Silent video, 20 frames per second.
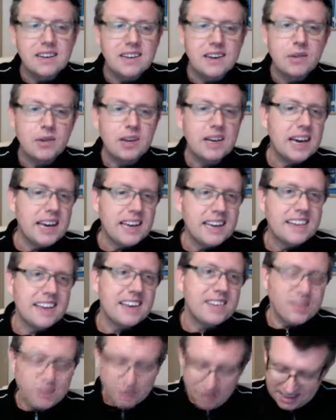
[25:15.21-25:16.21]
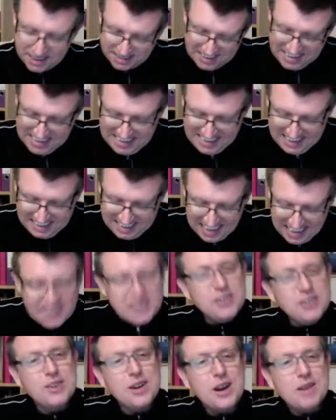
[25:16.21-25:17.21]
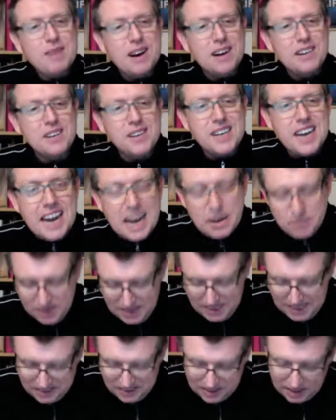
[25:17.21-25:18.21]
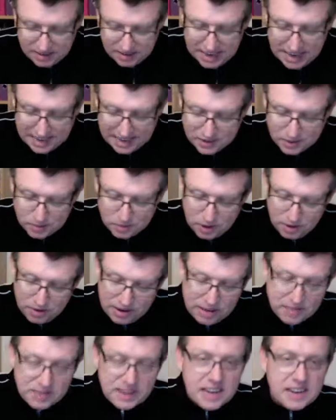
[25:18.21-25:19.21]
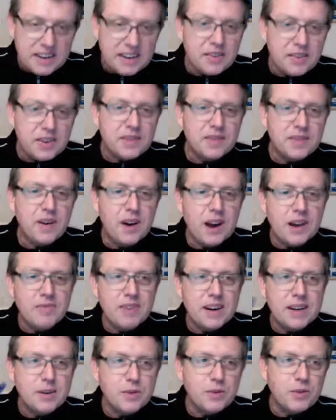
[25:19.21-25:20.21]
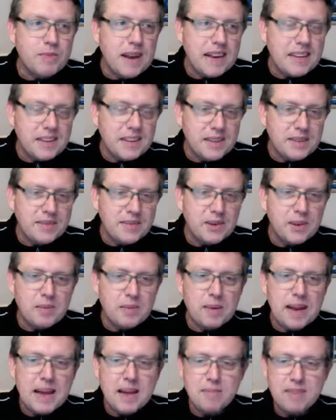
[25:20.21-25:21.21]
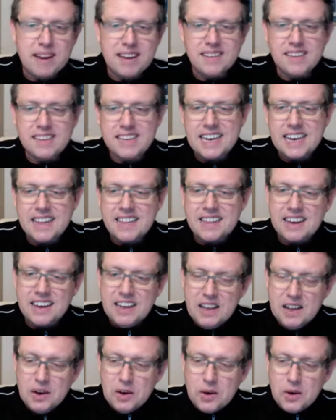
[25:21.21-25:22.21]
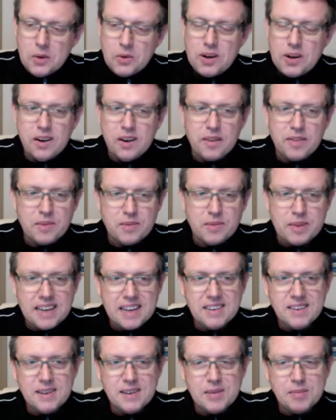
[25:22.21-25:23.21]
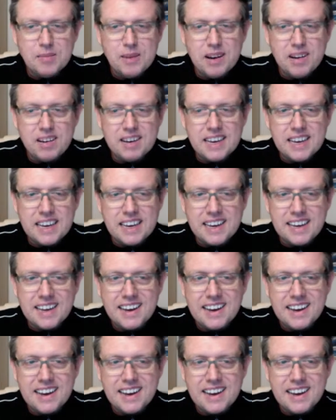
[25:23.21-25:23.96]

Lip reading: Okay, that's great. Thank you so much. So yeah, tomorrow evening, I've got the Flying Records Massive, got the band back together, ordered a lot from Kensington Market.